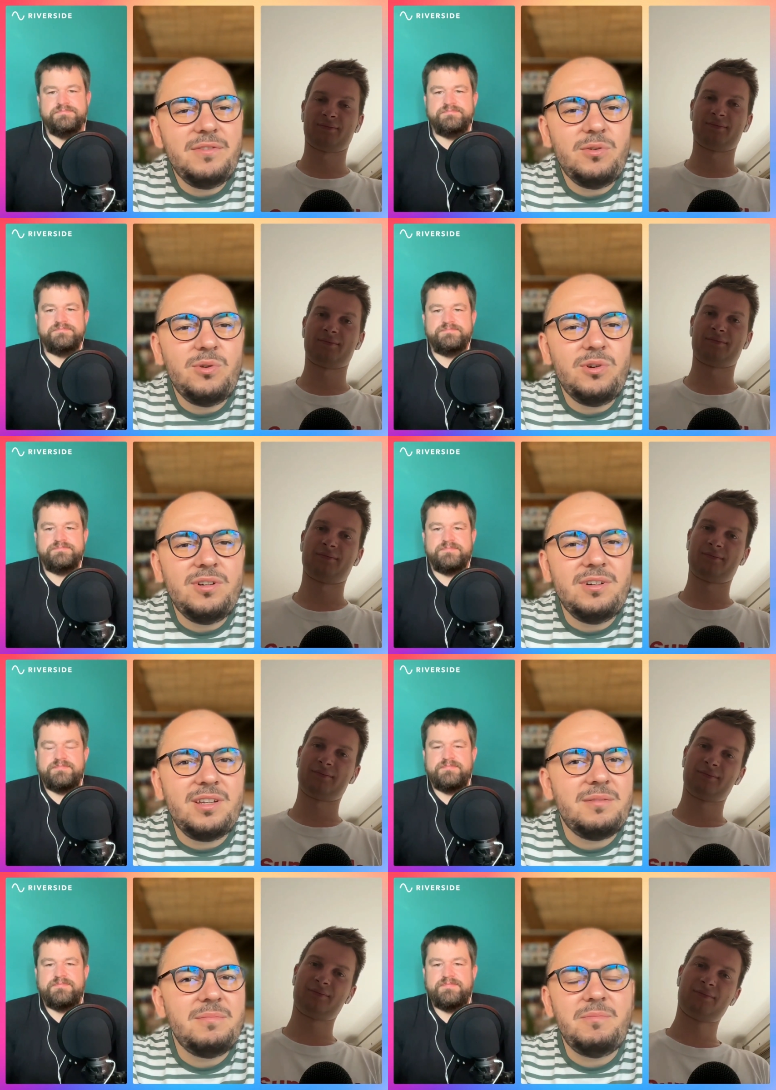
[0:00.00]
Speaker 1: or
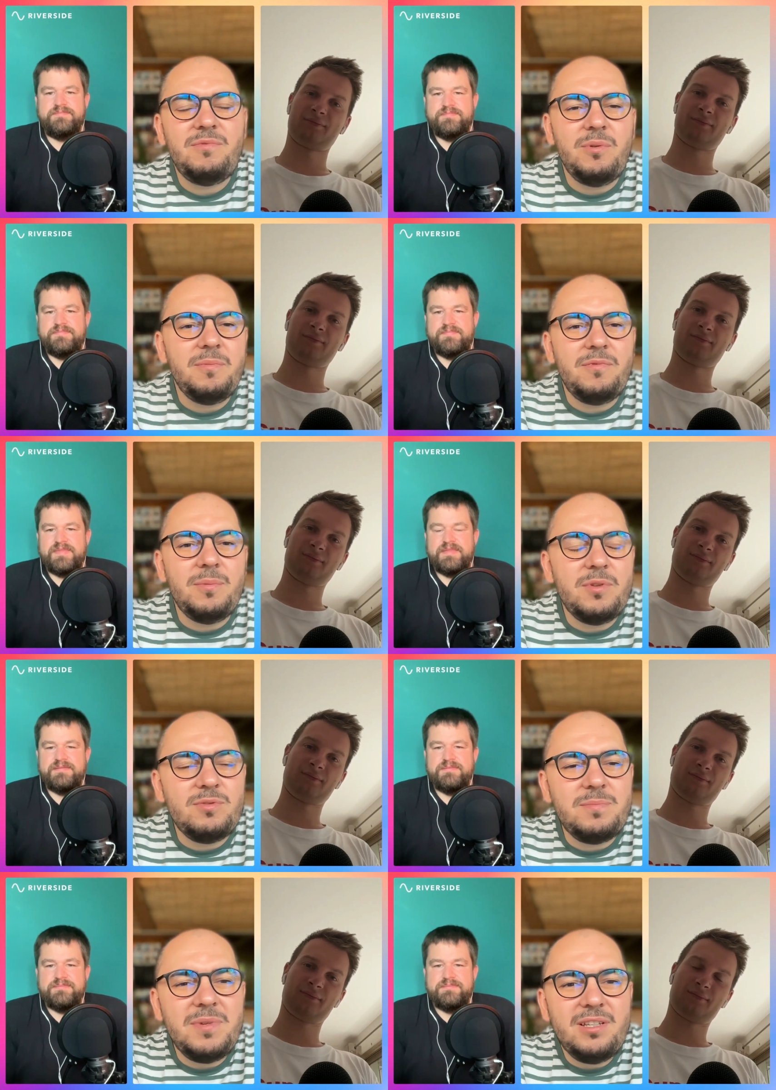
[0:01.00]
like from from
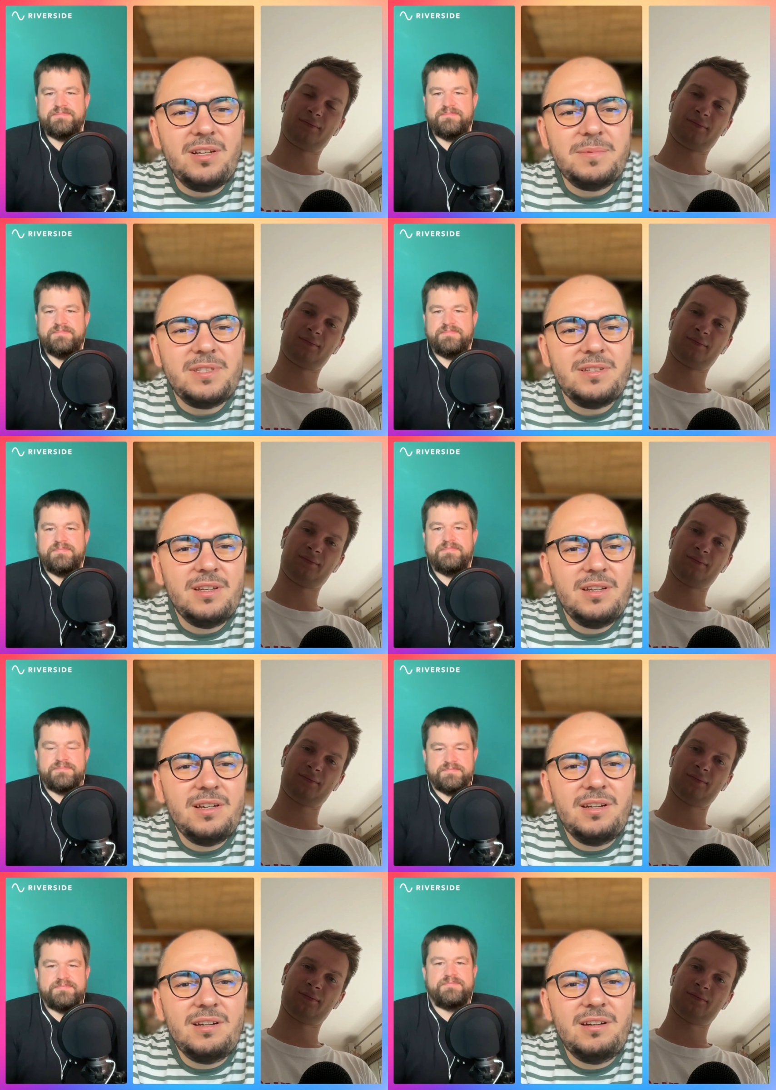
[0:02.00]
those meetups?
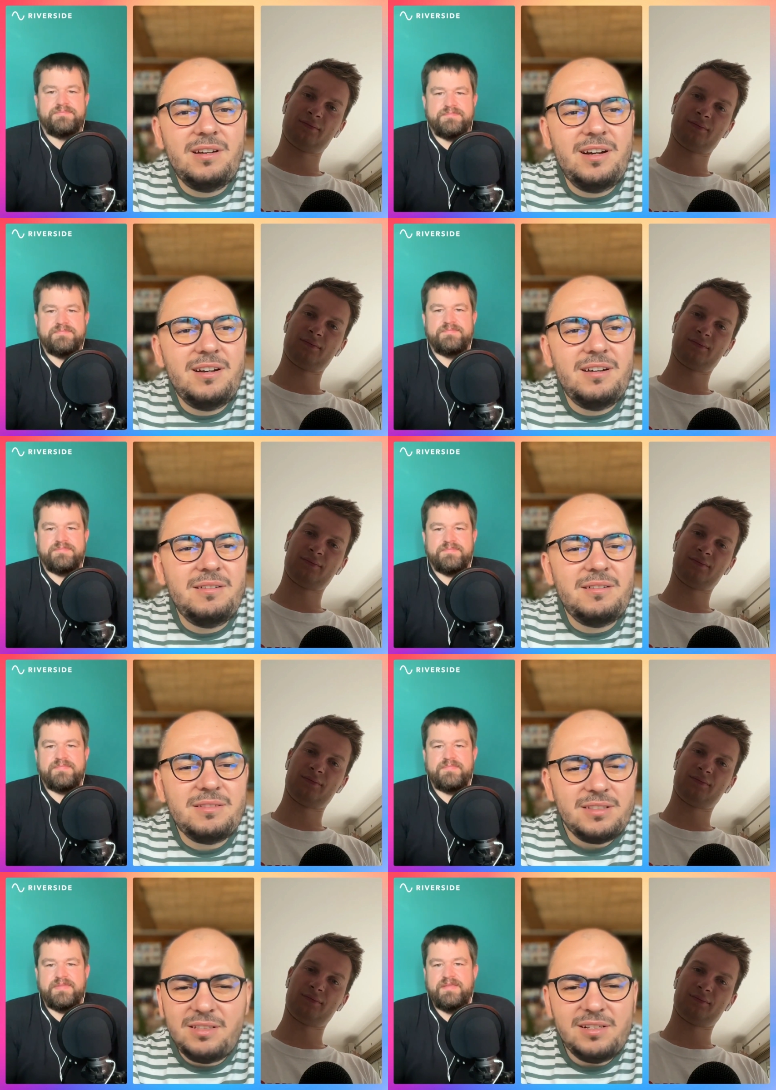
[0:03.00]
Uh, how,
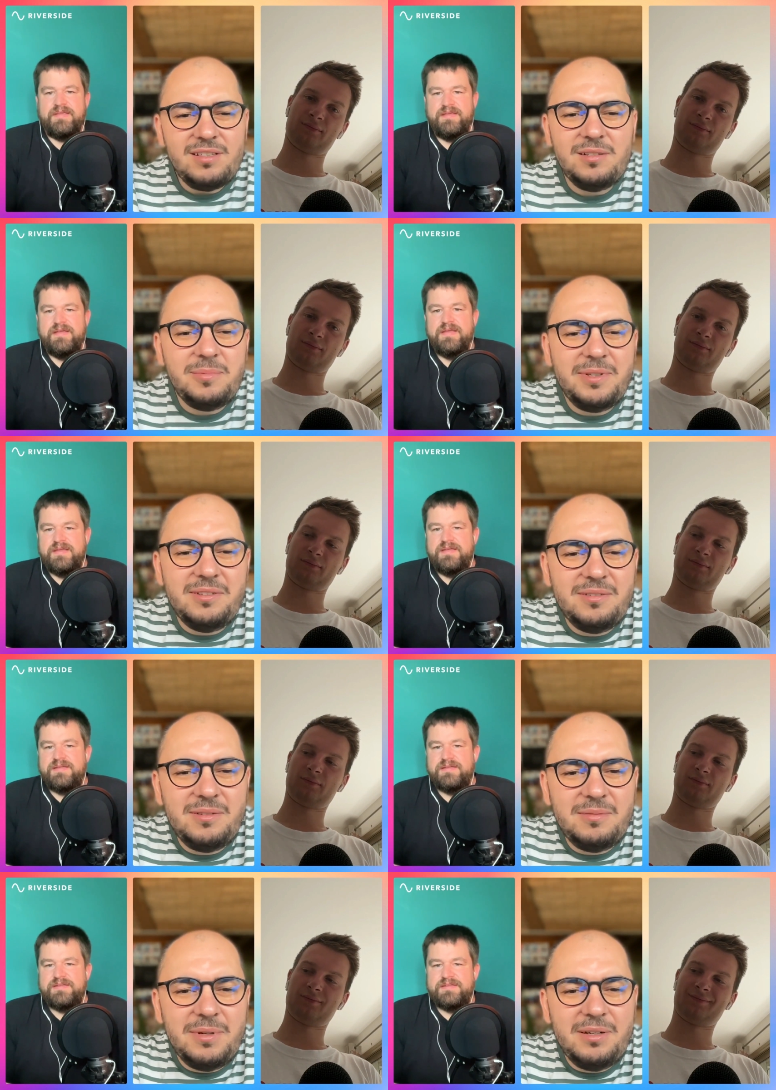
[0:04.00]
tell us a little bit
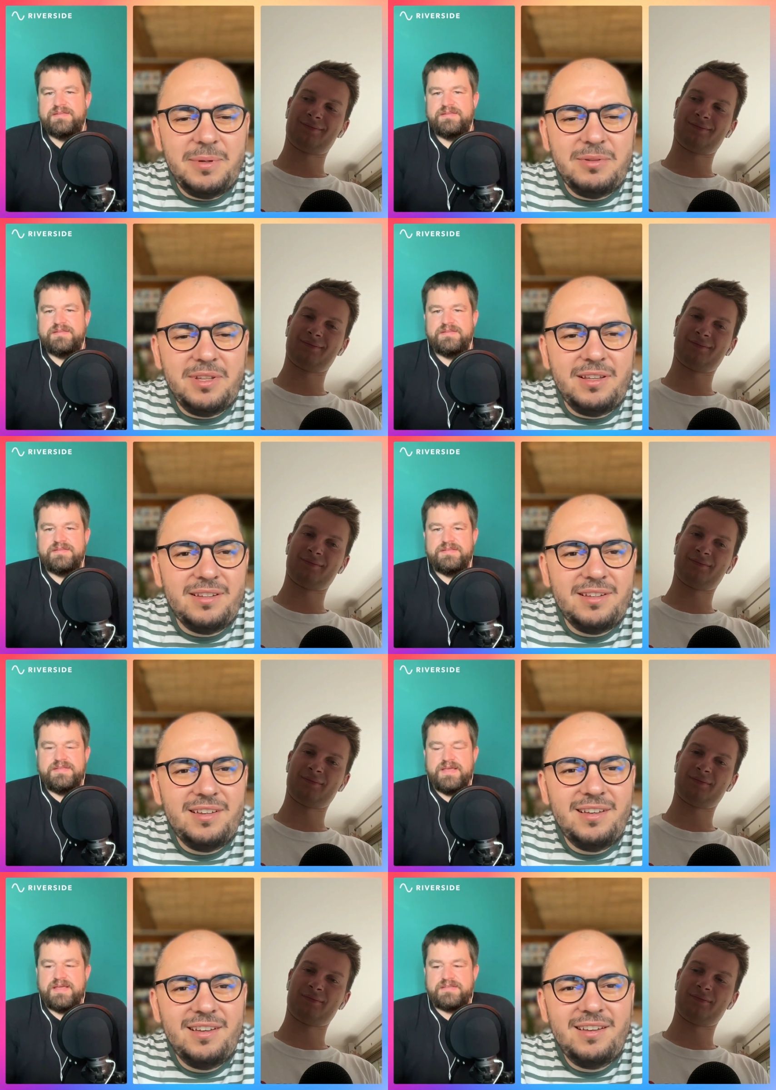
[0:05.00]
uh, about that.
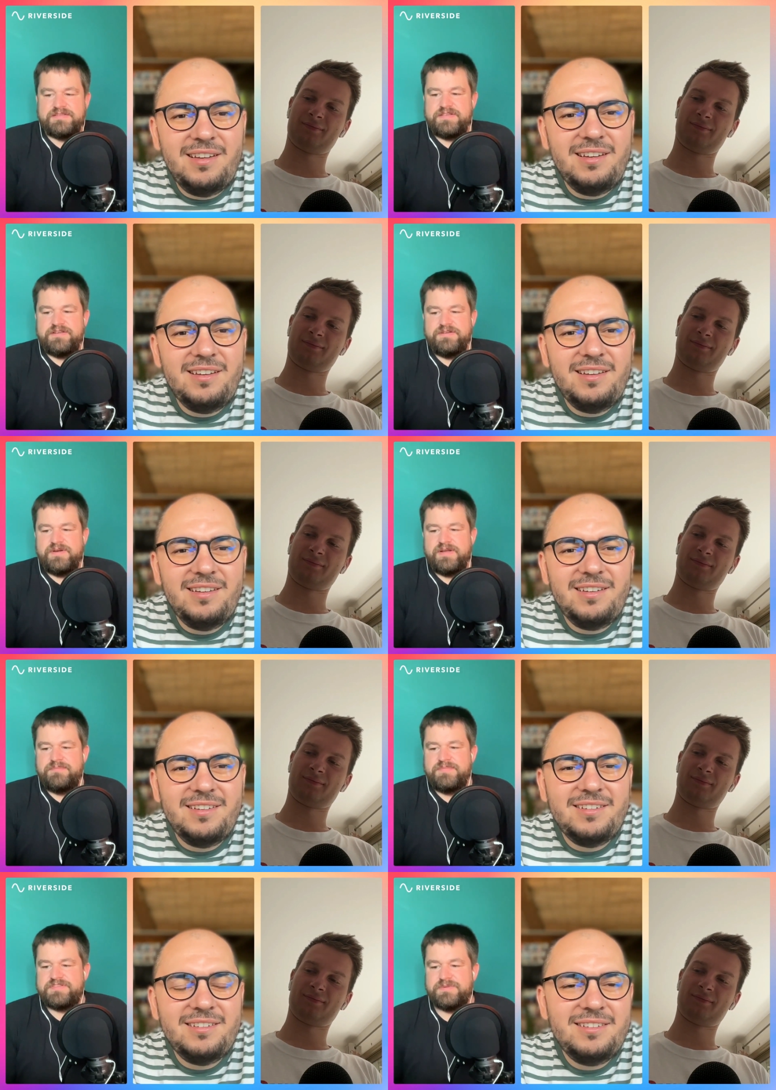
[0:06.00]
Speaker 2: Yeah, so
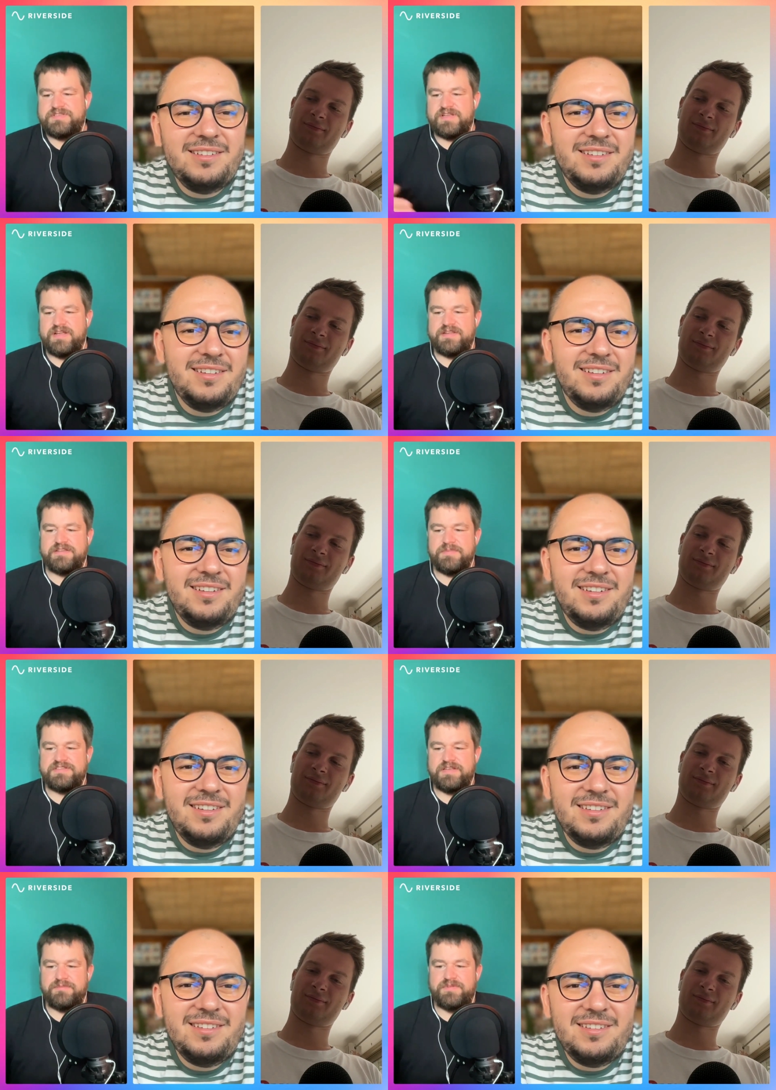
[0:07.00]
um, so we'd started this
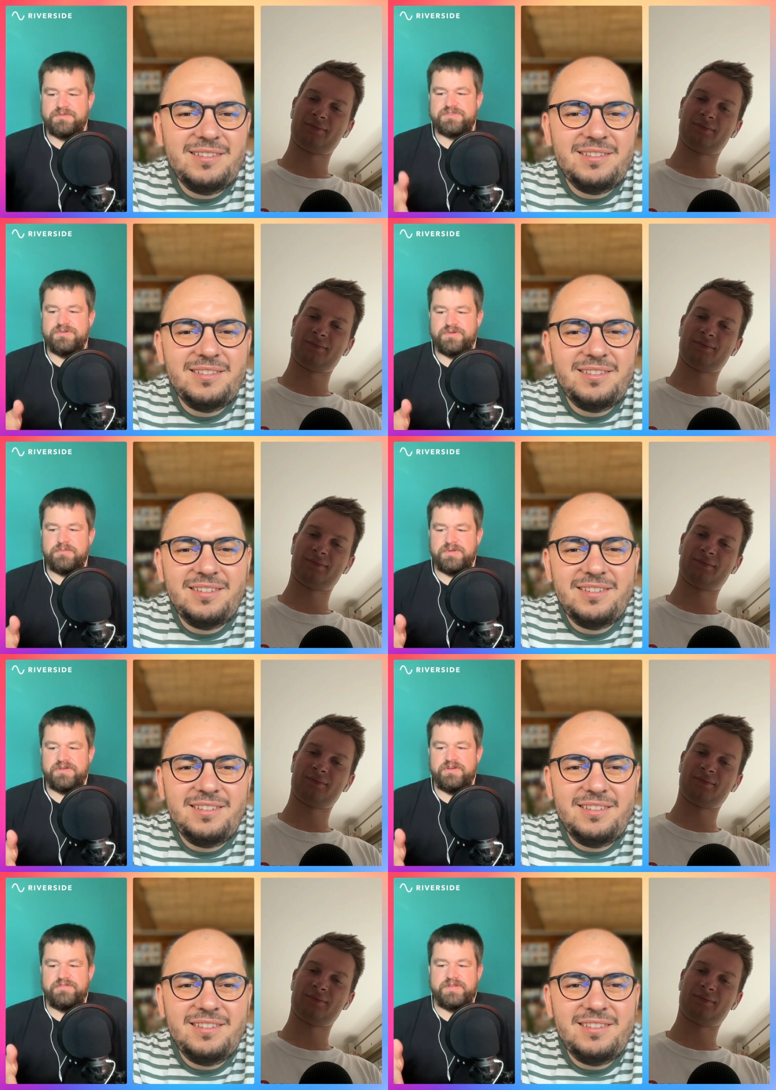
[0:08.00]
meetup that was called Open
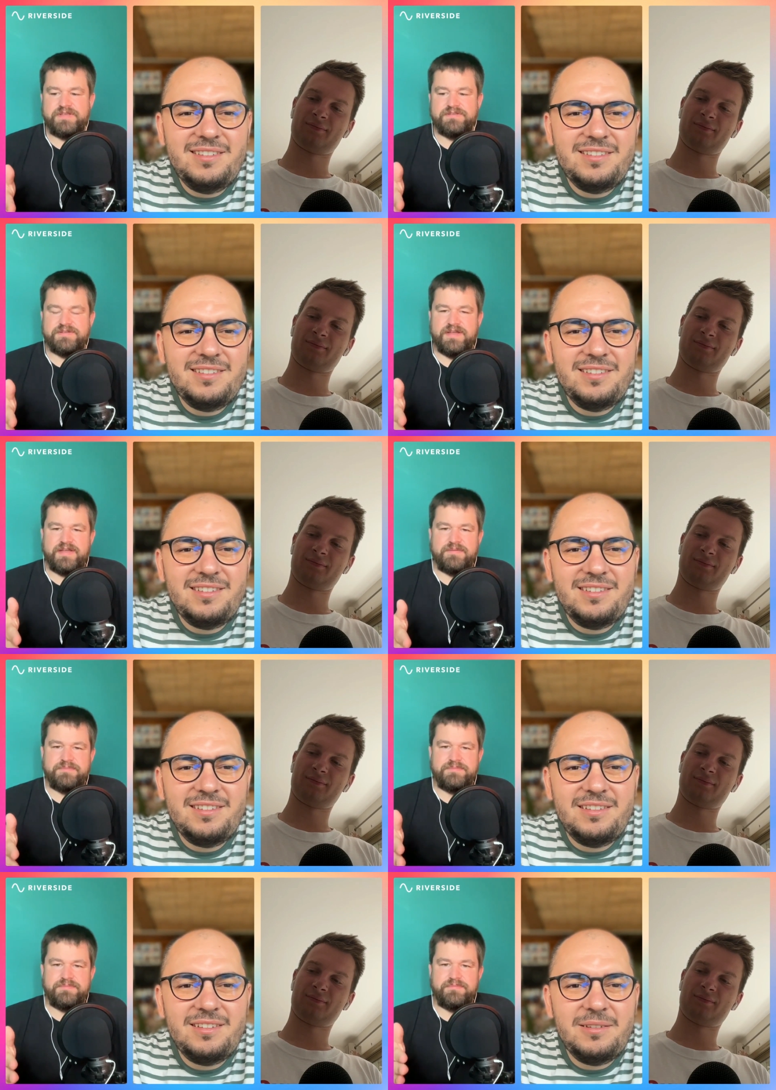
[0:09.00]
Coffee
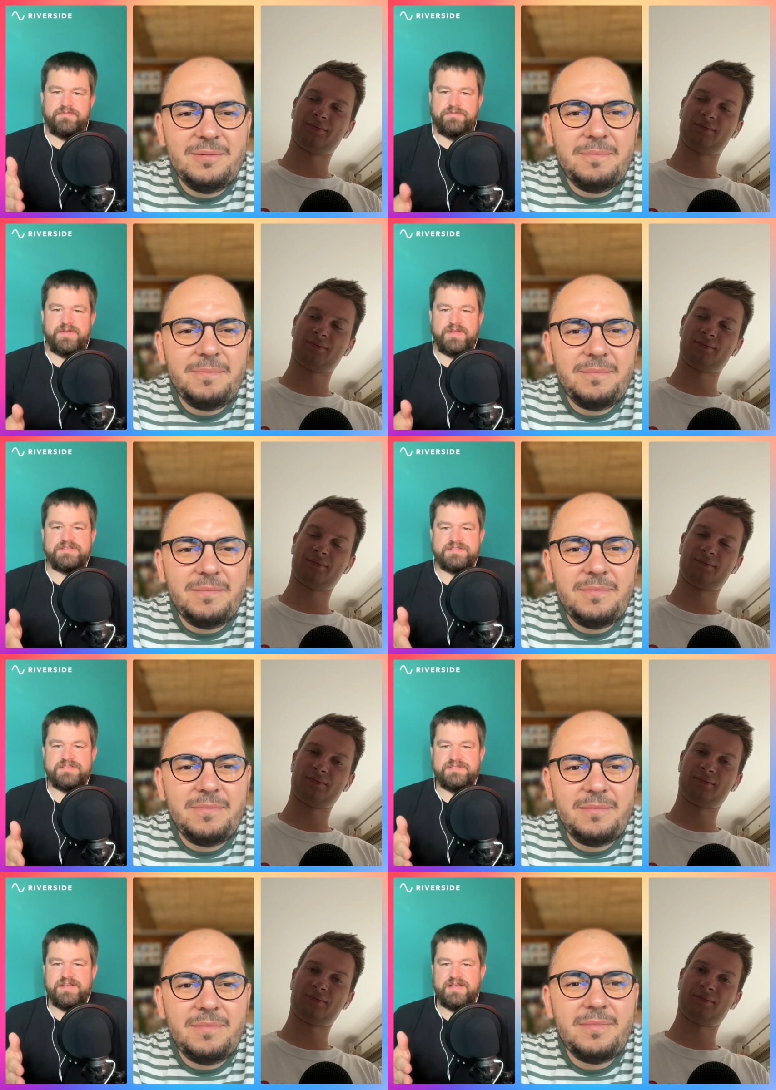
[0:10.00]
um,
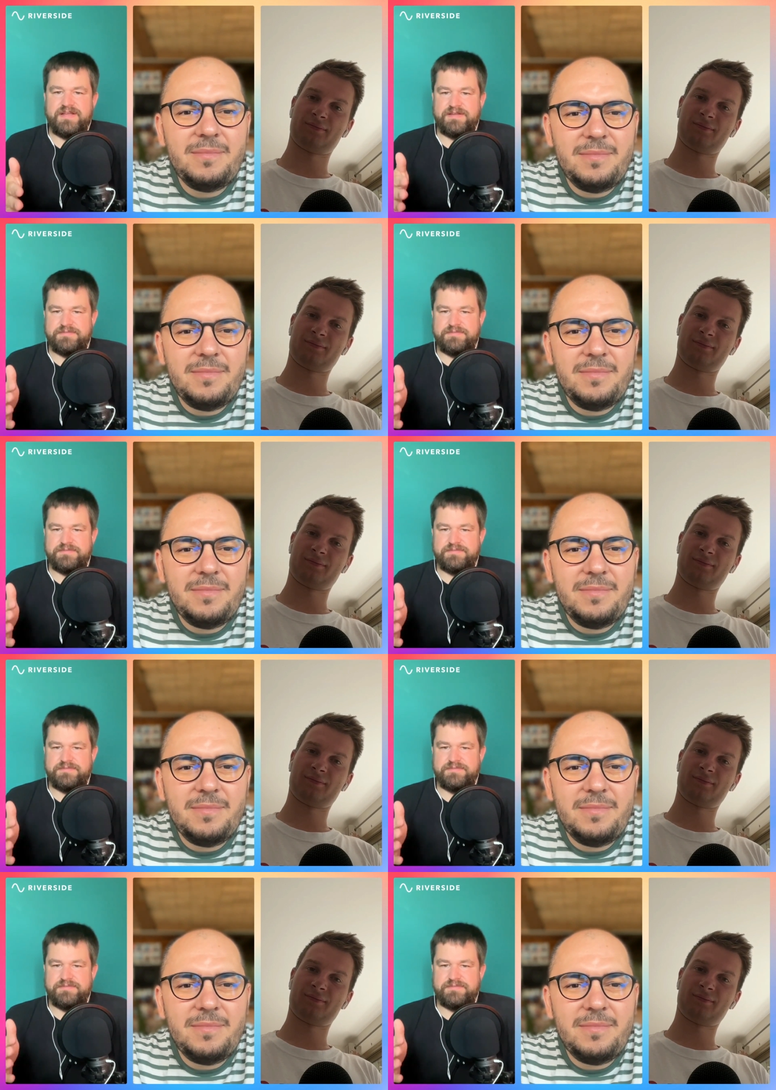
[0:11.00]
first, uh,